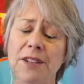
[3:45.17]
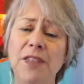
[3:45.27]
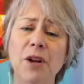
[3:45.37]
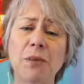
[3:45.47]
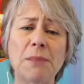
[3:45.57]

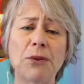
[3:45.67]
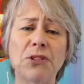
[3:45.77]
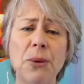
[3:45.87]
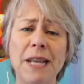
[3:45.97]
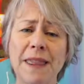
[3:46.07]
thereby
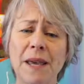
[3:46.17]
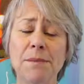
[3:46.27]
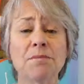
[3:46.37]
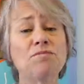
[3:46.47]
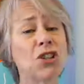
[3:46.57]
persuading
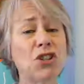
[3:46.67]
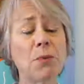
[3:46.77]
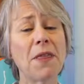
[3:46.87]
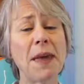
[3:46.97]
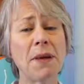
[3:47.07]
them to
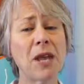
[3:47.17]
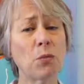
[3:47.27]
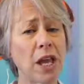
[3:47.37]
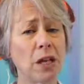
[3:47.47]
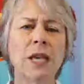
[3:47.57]
jump on that
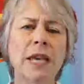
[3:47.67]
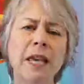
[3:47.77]
bandwagon.